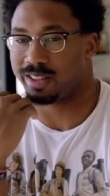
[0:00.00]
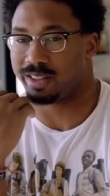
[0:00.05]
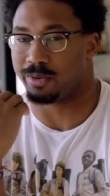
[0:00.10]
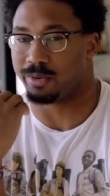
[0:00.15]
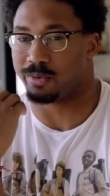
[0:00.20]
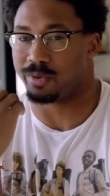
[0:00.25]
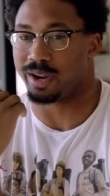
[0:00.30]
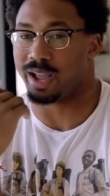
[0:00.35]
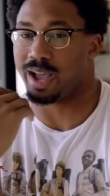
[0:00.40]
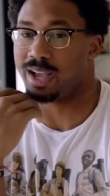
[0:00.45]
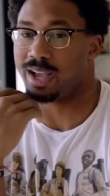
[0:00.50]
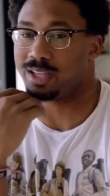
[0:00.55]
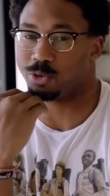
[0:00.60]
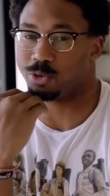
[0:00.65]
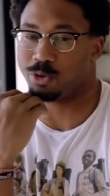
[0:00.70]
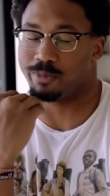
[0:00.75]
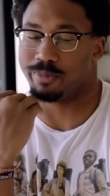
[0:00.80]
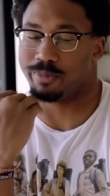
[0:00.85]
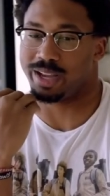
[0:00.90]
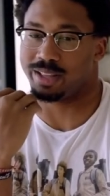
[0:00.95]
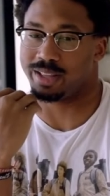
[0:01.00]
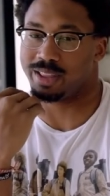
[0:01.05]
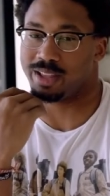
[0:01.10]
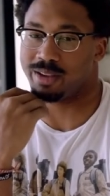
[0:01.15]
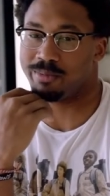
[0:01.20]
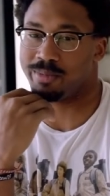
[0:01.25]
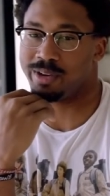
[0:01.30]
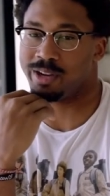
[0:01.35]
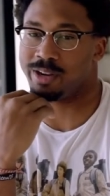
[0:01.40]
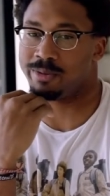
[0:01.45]
There were guys who were mic'd
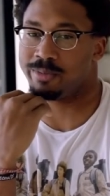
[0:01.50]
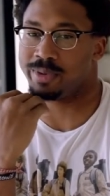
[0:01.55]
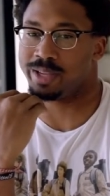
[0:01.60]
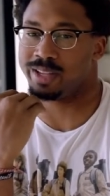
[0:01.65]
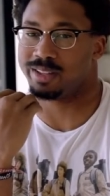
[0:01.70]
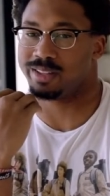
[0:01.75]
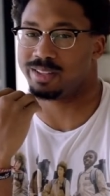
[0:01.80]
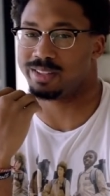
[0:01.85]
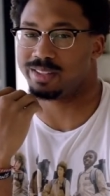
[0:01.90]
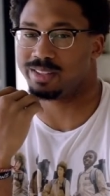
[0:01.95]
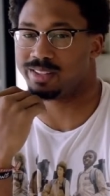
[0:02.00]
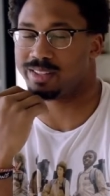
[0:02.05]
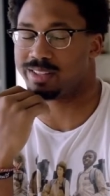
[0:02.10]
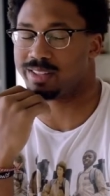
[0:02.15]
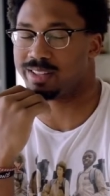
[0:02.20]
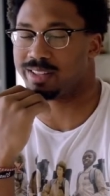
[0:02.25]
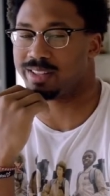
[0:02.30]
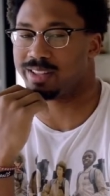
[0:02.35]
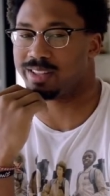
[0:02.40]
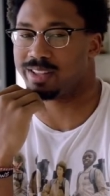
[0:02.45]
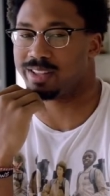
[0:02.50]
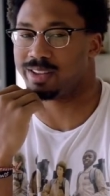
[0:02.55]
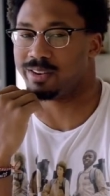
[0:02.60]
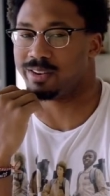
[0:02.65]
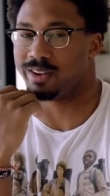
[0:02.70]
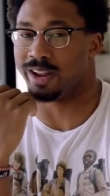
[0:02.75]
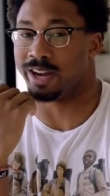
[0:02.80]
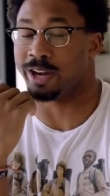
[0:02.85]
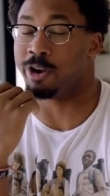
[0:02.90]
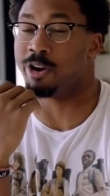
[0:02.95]
up near me,
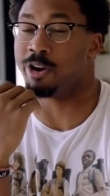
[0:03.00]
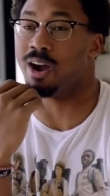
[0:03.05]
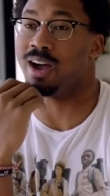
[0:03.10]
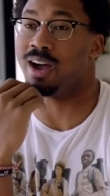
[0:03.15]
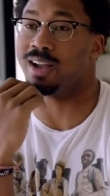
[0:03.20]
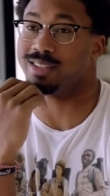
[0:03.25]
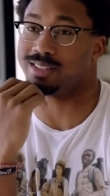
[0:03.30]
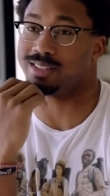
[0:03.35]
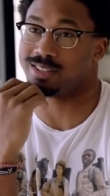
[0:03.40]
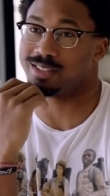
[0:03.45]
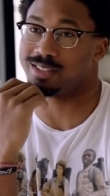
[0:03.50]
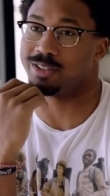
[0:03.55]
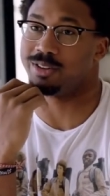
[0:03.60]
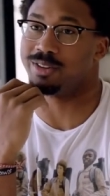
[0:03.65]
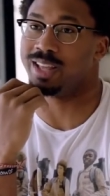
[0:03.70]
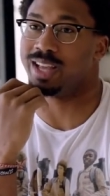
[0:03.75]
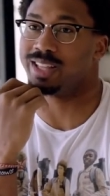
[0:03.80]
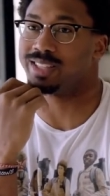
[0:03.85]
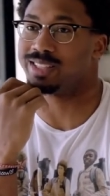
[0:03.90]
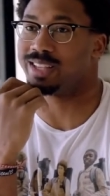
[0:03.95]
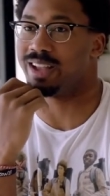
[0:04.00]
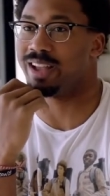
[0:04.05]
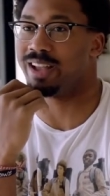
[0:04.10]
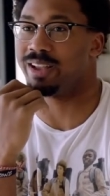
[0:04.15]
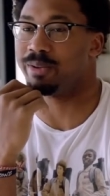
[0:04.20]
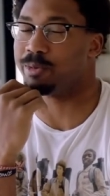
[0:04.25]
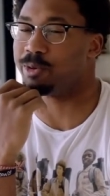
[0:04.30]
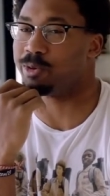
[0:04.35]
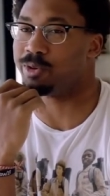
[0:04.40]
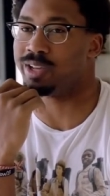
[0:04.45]
uh, near us during that
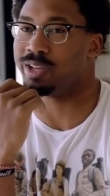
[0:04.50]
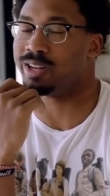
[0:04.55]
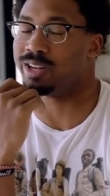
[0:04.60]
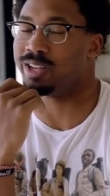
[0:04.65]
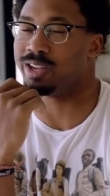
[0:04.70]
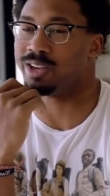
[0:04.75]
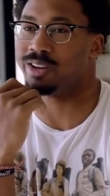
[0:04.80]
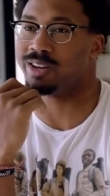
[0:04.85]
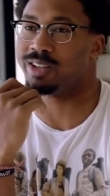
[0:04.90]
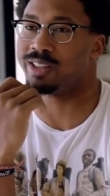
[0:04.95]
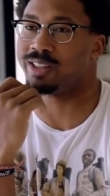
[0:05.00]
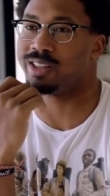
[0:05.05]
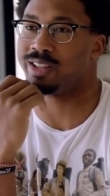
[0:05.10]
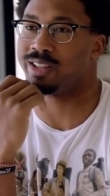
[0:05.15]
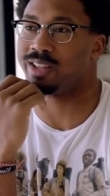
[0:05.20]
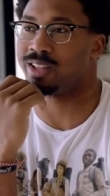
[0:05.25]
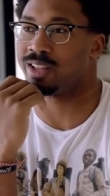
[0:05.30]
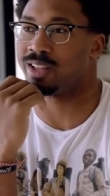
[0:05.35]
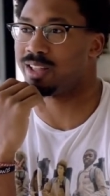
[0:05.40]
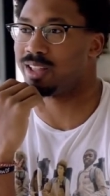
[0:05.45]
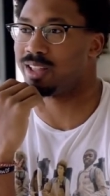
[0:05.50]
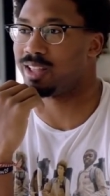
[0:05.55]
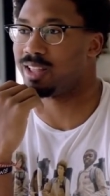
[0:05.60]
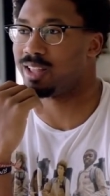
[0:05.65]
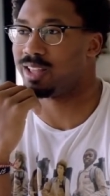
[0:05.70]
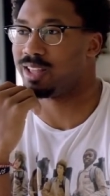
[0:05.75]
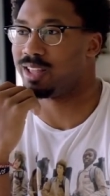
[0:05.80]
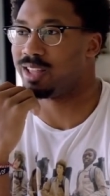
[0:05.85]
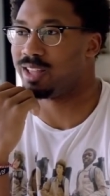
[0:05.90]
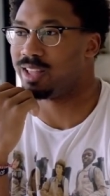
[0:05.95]
time who didn't hear anything.
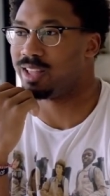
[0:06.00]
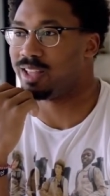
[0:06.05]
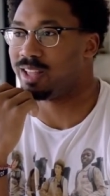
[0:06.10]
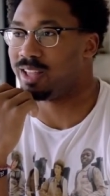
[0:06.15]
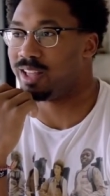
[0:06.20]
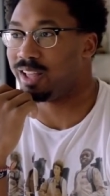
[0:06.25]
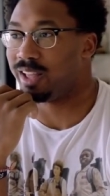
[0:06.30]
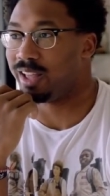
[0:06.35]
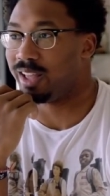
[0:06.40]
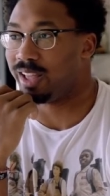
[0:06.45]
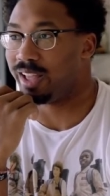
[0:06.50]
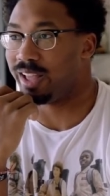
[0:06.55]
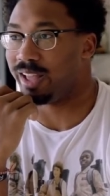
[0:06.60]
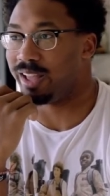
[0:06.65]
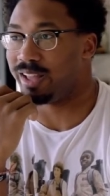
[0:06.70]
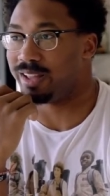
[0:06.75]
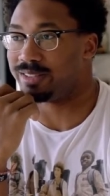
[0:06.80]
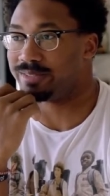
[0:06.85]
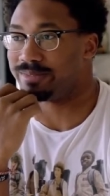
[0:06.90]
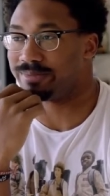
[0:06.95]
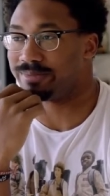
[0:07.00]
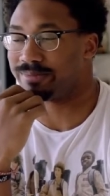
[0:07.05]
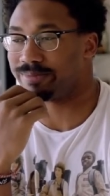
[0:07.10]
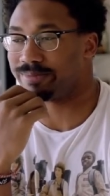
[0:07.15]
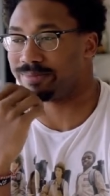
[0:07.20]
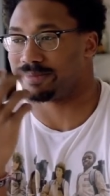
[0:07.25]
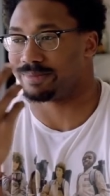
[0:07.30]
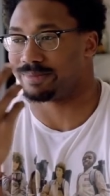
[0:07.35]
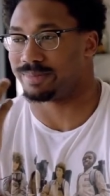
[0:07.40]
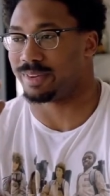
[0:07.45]
And
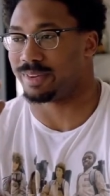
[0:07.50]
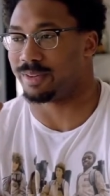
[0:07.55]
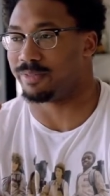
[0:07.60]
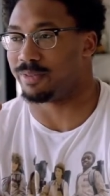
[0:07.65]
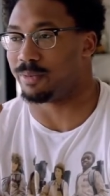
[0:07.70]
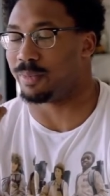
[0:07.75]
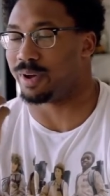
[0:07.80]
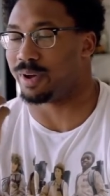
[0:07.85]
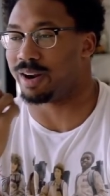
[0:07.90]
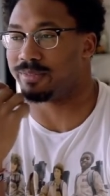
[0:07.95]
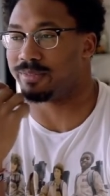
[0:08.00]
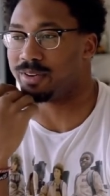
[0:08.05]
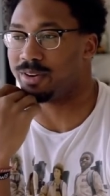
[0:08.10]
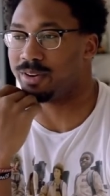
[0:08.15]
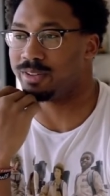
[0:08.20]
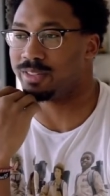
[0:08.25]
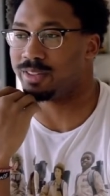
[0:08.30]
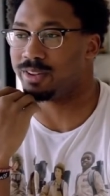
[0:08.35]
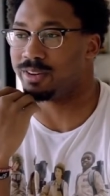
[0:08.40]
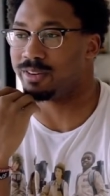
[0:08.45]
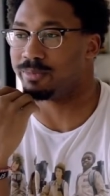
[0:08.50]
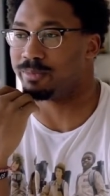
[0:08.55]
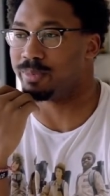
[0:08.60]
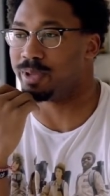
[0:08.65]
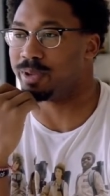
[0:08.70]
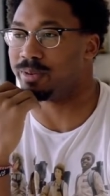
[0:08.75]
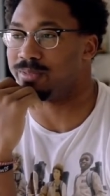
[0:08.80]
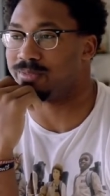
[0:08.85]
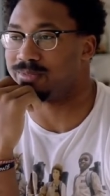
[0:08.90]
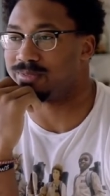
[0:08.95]
from what I've heard, there have
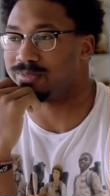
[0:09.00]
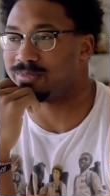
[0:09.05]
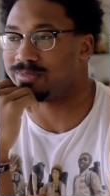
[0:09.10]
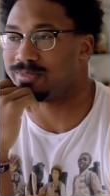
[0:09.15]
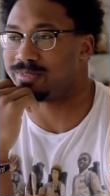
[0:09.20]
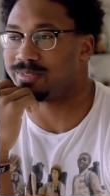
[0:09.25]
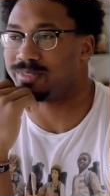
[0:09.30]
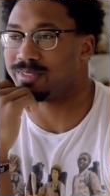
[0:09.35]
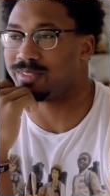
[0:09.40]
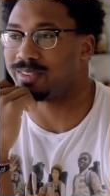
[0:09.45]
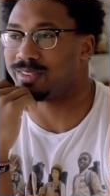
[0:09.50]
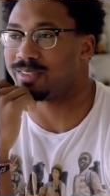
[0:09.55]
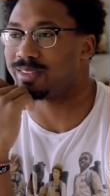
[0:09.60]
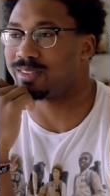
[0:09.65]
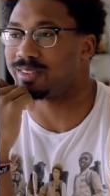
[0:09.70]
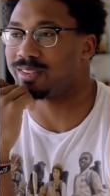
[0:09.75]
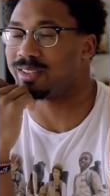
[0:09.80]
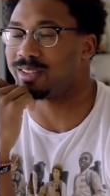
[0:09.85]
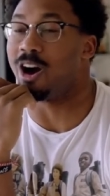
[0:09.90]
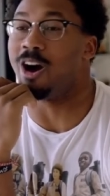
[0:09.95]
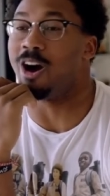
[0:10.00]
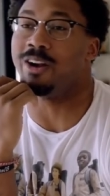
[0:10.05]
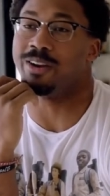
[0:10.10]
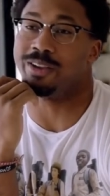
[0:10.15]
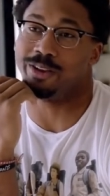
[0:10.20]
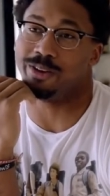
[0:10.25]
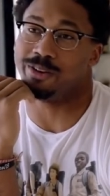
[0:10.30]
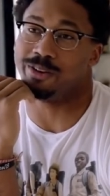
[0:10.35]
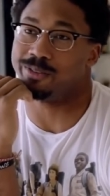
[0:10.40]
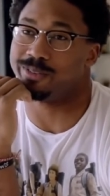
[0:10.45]
been
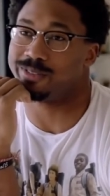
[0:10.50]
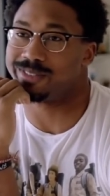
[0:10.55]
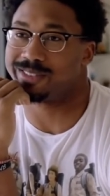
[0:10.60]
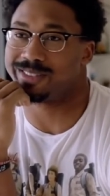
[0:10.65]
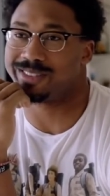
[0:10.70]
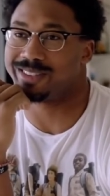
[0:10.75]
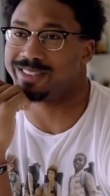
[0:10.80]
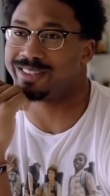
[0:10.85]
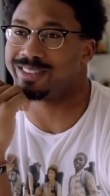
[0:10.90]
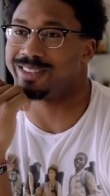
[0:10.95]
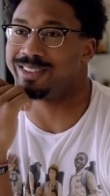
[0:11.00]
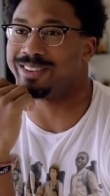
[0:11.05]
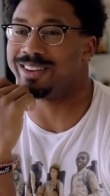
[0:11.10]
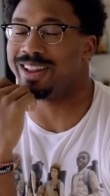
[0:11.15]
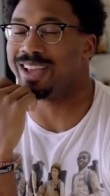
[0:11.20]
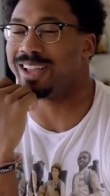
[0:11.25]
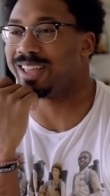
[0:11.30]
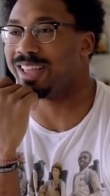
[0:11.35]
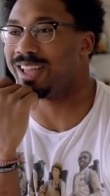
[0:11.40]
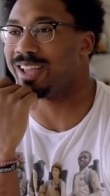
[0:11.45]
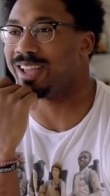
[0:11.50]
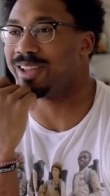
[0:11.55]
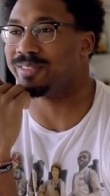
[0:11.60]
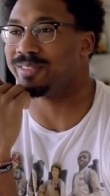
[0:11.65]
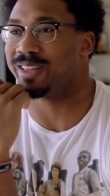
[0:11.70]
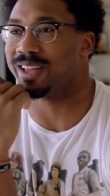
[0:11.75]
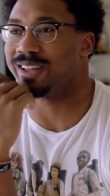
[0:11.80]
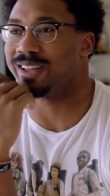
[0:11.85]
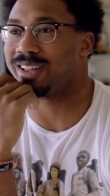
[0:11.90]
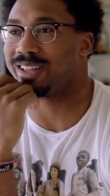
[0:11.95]
audio during that
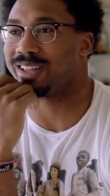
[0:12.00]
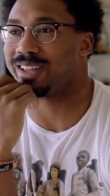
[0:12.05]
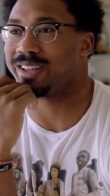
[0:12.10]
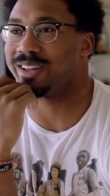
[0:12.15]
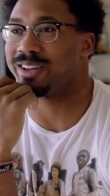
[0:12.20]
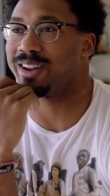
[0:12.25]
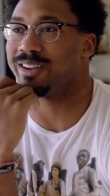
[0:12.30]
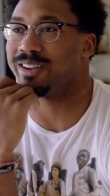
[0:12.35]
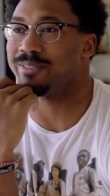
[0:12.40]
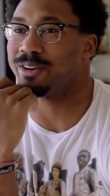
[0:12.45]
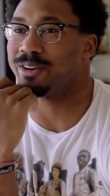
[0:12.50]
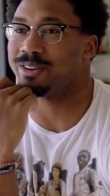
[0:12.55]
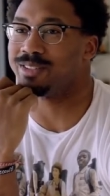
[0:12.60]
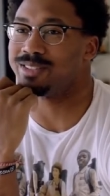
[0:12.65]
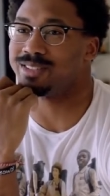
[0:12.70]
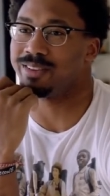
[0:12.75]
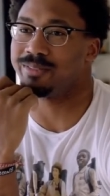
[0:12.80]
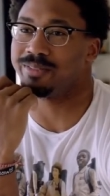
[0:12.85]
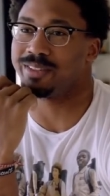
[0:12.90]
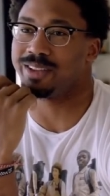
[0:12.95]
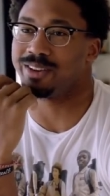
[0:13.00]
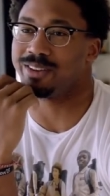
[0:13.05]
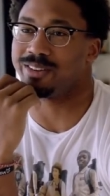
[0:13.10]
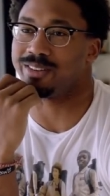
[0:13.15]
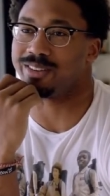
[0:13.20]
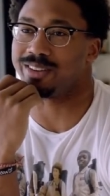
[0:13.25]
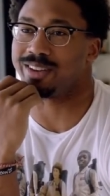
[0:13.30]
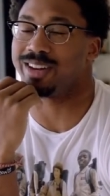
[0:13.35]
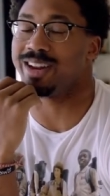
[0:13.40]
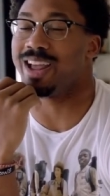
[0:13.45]
game that could have heard something
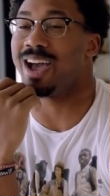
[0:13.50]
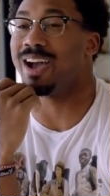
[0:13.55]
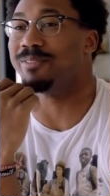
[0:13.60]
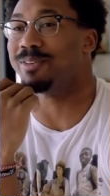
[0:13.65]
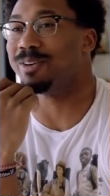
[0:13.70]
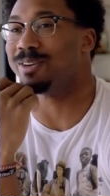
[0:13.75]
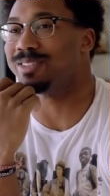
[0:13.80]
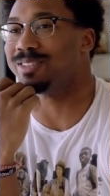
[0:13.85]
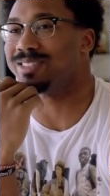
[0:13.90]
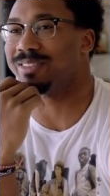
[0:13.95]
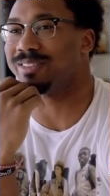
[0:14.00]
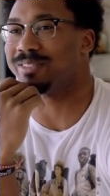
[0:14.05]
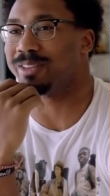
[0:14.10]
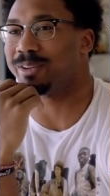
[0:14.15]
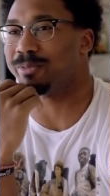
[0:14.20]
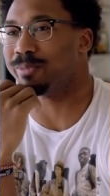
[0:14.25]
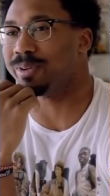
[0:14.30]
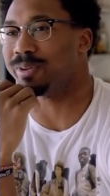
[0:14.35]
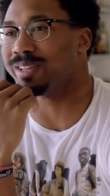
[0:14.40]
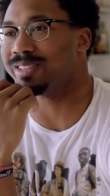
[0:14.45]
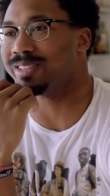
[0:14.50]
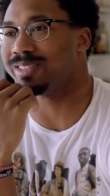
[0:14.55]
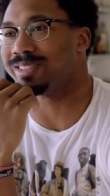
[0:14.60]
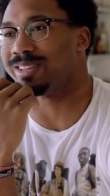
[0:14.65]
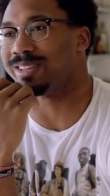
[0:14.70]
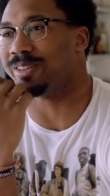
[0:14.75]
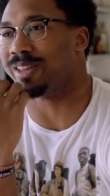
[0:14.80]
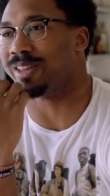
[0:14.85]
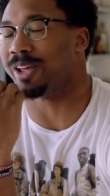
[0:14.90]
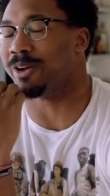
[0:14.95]
or could not have heard something, but
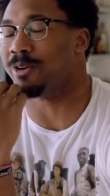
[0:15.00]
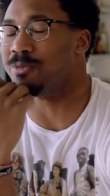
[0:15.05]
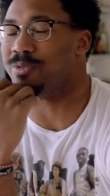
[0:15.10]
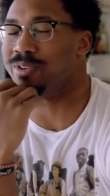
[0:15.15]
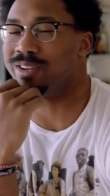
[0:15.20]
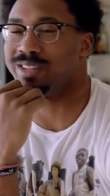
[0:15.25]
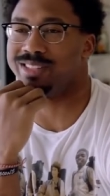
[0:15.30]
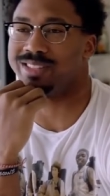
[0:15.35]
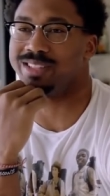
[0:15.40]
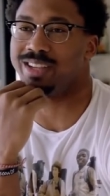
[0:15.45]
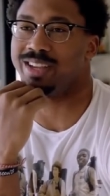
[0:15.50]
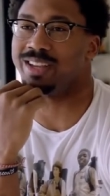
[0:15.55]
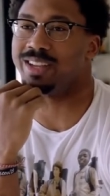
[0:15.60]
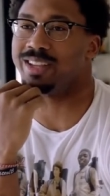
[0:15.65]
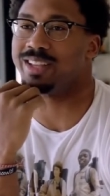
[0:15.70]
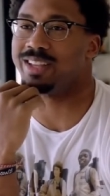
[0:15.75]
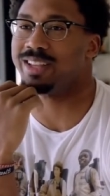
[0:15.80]
no, they don't want to say.